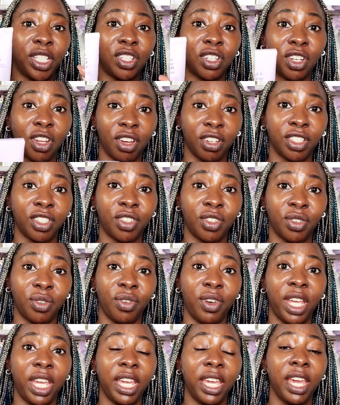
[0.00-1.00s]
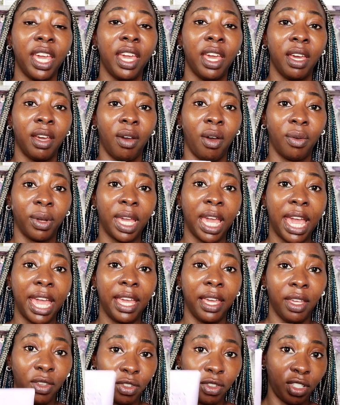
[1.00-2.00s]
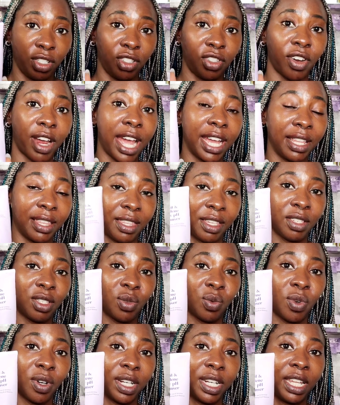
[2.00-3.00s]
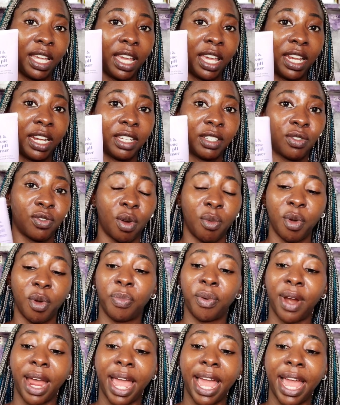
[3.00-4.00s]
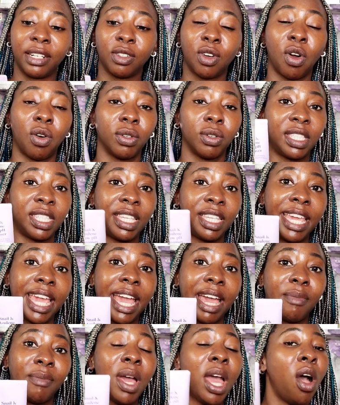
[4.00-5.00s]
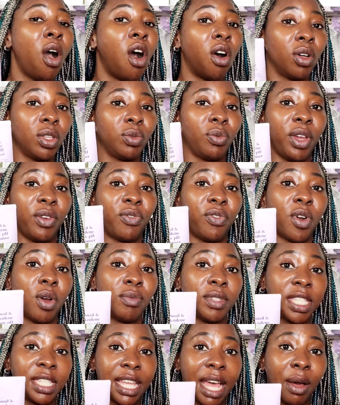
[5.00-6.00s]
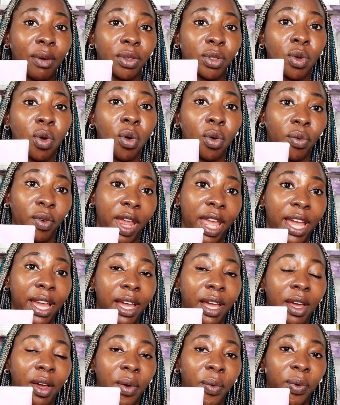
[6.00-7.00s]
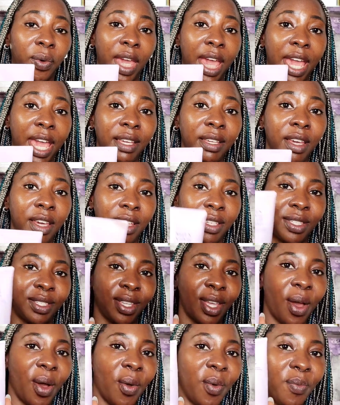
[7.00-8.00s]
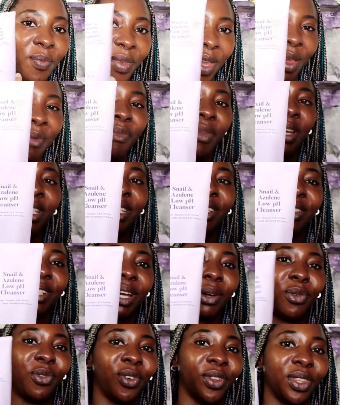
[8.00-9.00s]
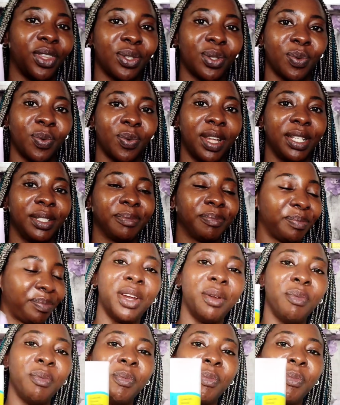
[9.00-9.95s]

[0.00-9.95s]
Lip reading: rich luxury, okay, you should try this one. It is from a brand called TM, all the way from South Korea. Okay, so be on the lookout for this one. I'm